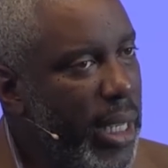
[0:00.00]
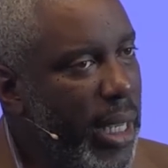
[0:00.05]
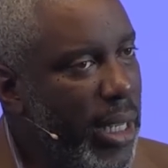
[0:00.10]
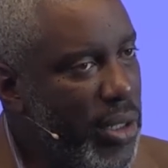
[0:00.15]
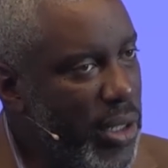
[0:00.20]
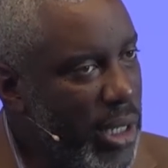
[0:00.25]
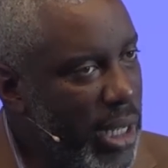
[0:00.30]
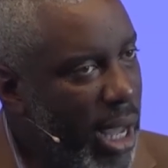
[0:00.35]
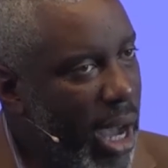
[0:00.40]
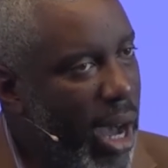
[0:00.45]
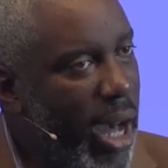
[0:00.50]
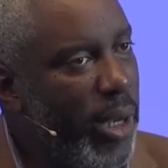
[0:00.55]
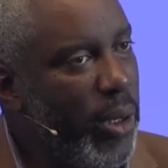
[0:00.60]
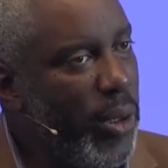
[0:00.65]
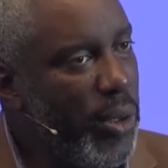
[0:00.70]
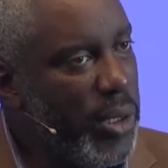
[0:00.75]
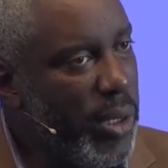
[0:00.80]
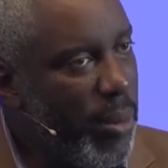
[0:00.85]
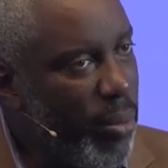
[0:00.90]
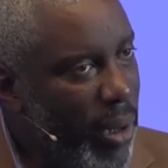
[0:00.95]
It's God
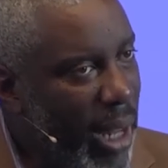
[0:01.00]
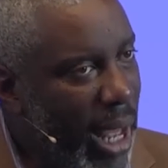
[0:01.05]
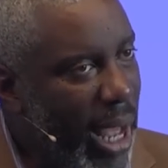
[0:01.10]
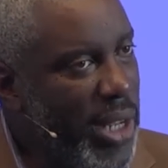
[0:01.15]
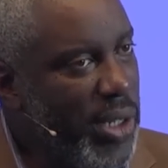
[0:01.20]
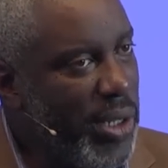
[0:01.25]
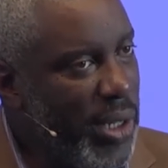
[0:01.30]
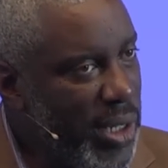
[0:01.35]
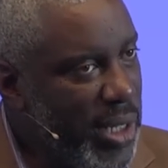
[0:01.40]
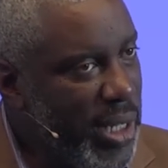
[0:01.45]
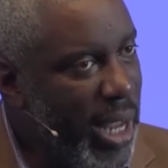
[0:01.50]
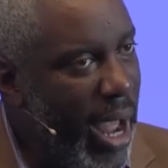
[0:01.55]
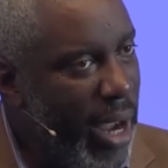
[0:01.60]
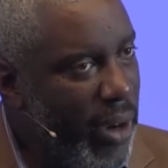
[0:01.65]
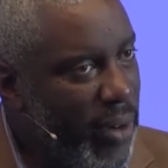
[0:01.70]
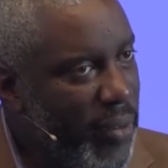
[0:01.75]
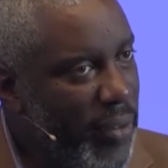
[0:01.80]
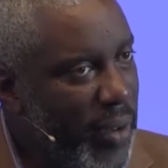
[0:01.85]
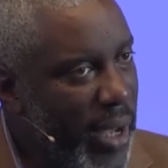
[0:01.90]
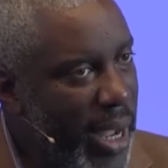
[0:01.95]
who supplies the
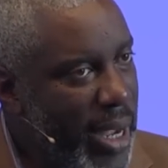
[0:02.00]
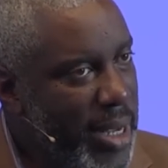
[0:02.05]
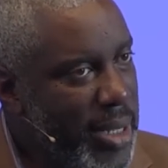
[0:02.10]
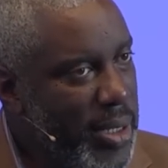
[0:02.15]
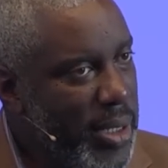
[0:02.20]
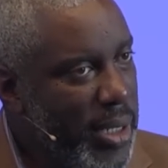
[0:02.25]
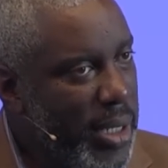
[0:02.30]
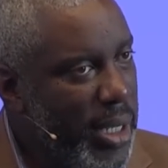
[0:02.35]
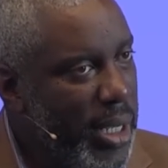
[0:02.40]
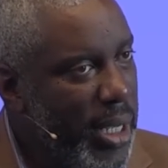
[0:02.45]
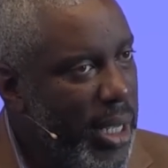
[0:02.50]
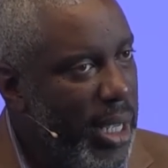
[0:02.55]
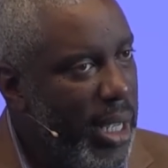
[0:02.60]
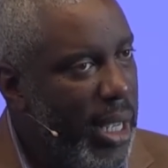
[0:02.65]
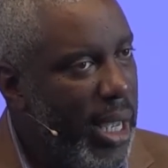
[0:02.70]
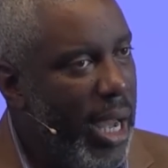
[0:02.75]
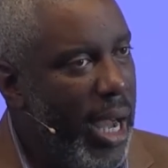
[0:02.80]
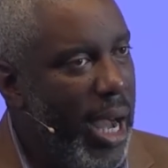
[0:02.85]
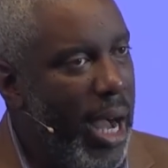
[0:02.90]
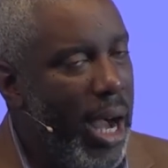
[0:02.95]
sacrifice.
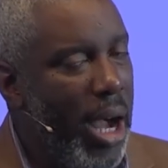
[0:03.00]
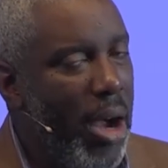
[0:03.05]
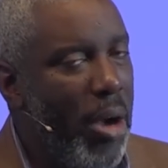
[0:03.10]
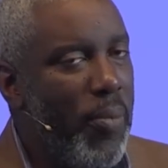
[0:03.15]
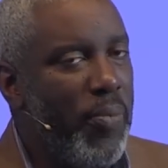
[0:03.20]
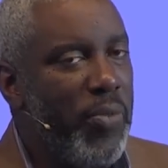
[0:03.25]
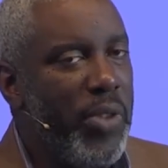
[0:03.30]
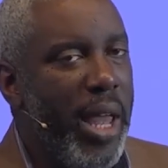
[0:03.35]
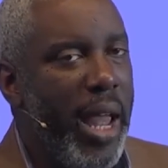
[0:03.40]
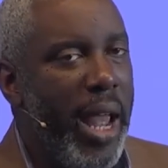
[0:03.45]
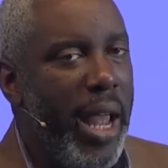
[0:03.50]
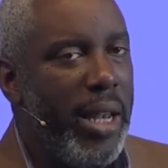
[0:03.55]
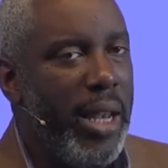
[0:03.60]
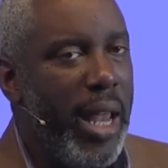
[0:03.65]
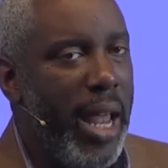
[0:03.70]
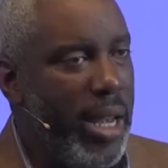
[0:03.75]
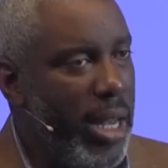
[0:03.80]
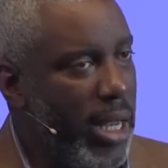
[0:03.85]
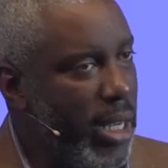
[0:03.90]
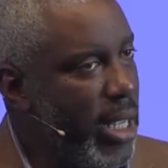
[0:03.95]
Um,
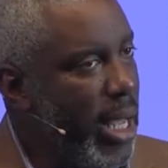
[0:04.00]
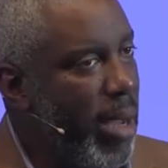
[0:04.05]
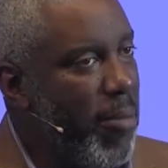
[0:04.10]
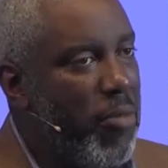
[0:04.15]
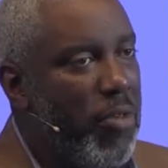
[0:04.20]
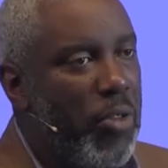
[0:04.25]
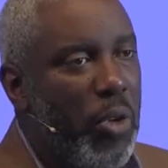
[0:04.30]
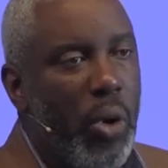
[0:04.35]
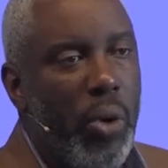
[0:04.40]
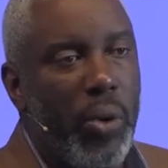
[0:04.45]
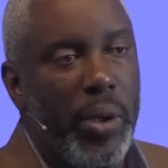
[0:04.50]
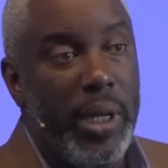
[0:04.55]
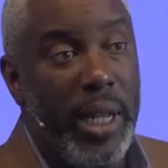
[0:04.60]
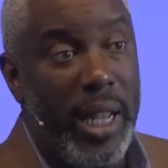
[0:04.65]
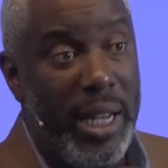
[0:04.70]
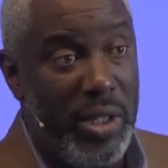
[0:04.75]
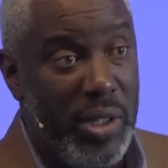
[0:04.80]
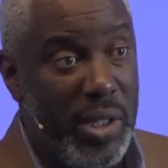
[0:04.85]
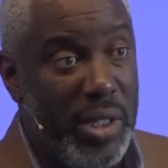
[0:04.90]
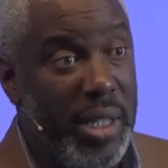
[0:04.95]
and, and then come forward
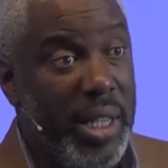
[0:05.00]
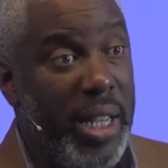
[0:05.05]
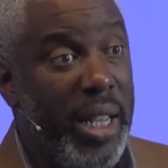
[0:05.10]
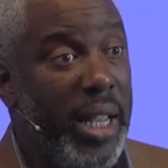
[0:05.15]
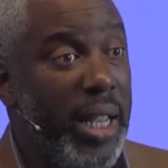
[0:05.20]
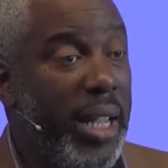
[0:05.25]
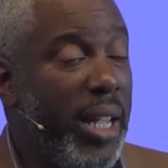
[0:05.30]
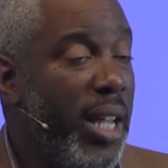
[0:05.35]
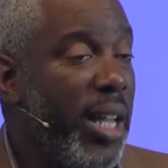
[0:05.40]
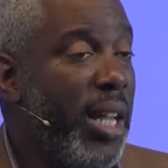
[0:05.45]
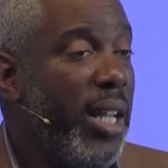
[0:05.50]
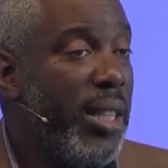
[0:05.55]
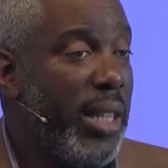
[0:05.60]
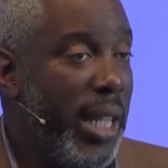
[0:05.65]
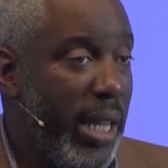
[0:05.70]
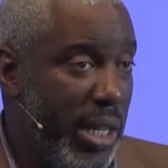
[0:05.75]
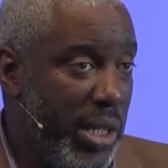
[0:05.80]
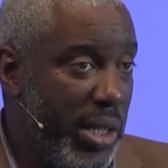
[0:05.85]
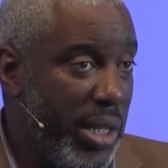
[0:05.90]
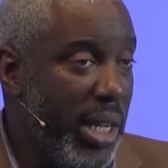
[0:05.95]
and see
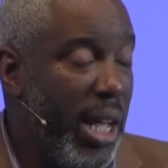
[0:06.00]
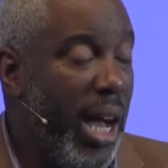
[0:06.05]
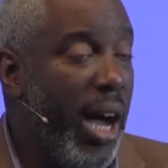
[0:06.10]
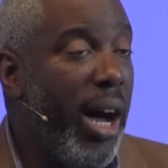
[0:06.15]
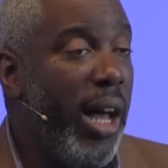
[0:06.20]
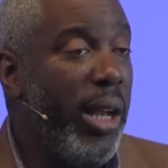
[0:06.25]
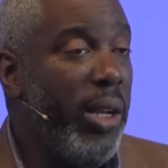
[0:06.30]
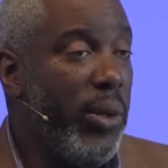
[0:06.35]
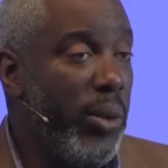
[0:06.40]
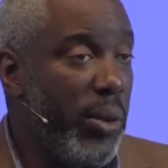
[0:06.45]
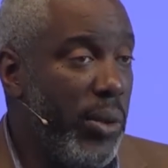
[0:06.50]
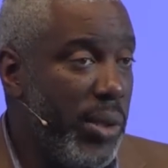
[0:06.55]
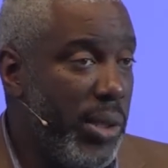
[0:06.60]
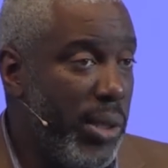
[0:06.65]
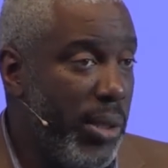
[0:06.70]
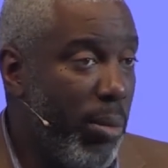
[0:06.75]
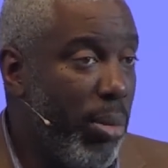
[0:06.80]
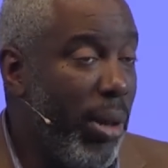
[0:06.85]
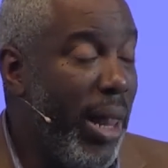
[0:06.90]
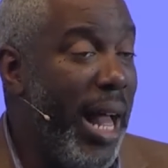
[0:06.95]
that it's God who
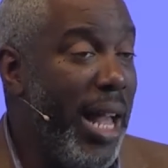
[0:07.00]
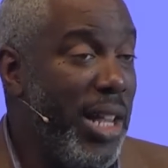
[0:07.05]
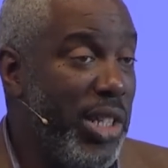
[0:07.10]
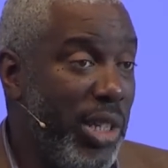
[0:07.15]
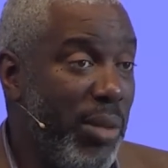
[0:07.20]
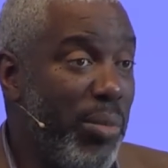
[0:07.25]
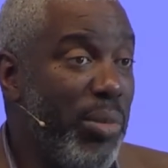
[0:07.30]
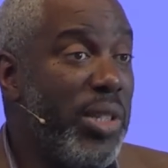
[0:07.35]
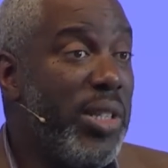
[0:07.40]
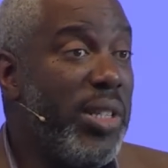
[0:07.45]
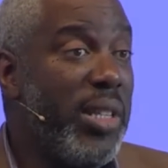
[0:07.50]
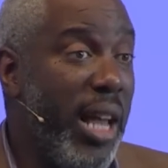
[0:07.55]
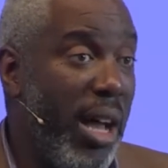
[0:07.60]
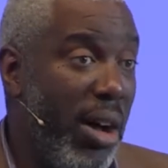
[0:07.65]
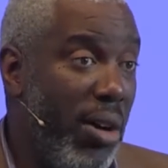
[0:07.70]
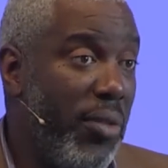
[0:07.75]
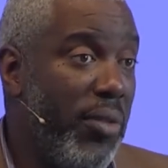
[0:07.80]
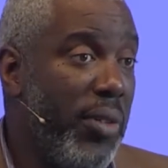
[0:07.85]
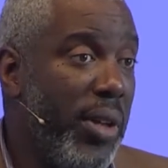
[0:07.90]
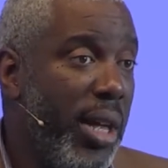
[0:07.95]
supplies
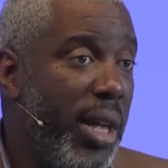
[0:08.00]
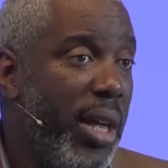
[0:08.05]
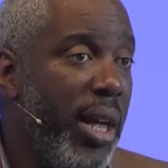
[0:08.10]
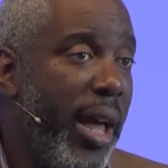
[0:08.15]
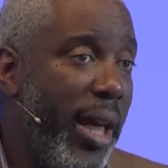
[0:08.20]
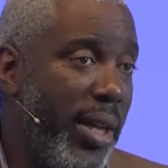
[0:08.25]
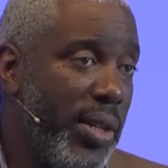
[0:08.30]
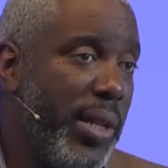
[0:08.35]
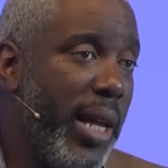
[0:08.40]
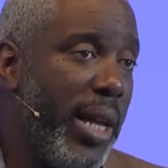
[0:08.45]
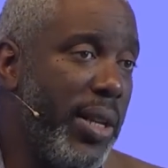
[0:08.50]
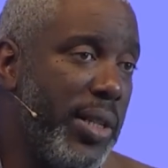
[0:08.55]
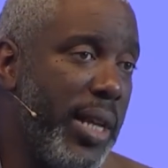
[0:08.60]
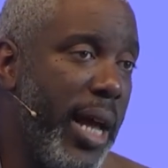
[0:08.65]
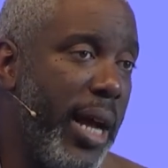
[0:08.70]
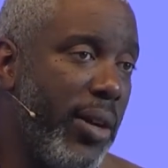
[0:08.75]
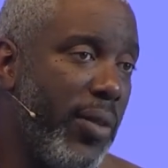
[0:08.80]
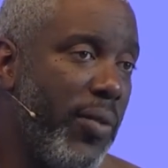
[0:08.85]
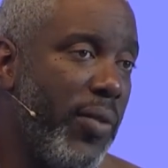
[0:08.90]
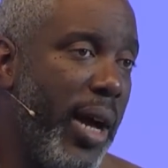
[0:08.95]
himself as that
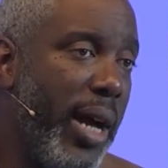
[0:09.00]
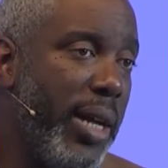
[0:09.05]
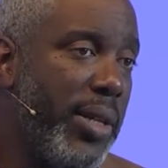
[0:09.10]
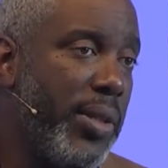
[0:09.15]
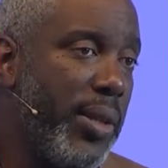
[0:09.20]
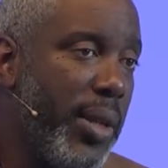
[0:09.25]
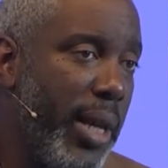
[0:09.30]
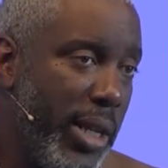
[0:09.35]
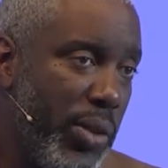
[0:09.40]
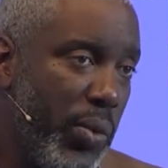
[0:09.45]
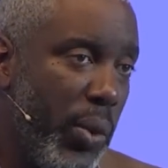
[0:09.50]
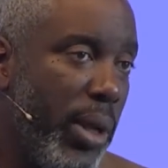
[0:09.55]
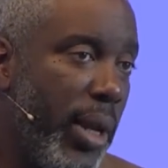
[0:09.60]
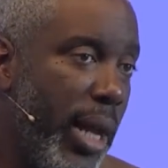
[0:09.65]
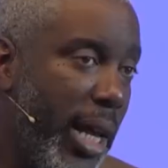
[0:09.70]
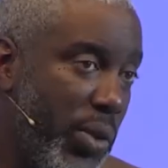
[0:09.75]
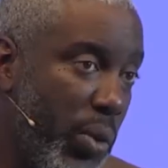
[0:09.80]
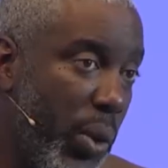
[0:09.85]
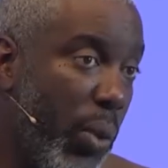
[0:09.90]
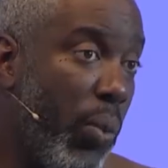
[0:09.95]
sacrifice as we,
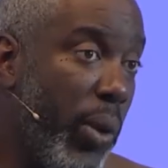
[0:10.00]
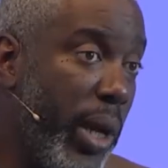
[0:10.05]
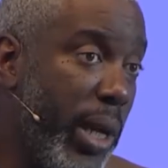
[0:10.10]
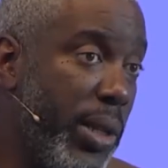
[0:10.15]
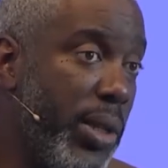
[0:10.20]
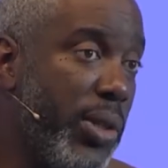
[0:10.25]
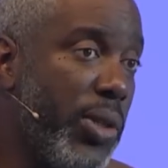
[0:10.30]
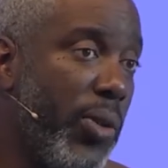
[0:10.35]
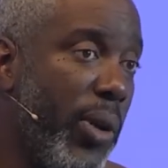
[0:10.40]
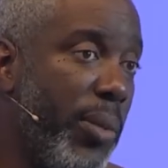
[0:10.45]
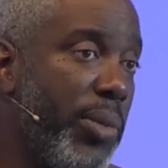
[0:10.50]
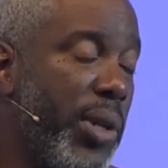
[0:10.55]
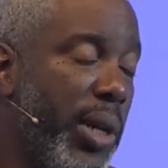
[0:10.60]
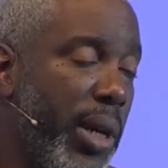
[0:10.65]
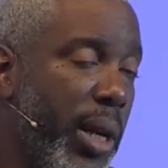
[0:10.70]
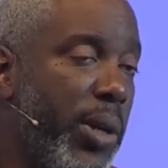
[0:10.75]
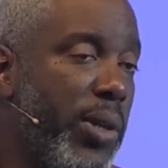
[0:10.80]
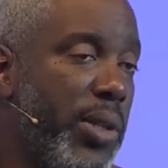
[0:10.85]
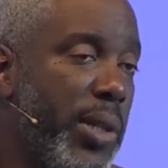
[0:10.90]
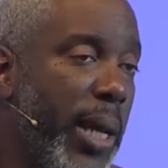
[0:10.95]
as we read the scripture
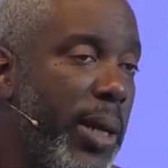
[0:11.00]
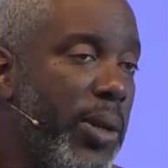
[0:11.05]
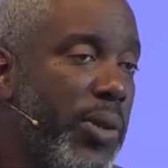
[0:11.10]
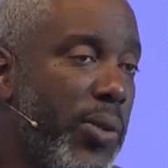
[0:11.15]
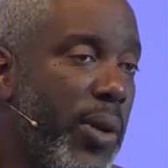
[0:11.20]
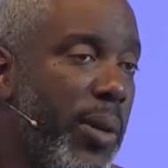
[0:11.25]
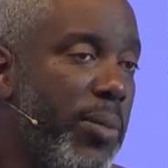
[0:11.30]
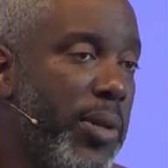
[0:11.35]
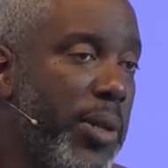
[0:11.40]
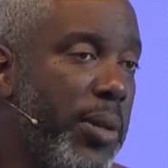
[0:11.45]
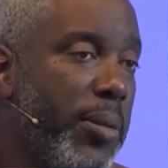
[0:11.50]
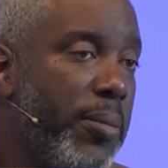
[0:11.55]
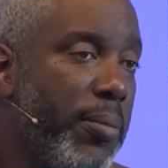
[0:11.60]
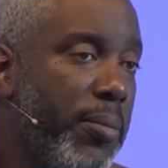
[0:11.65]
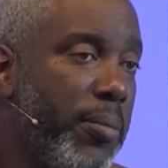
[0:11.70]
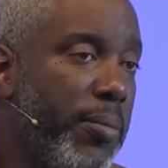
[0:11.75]
and understand the scripture.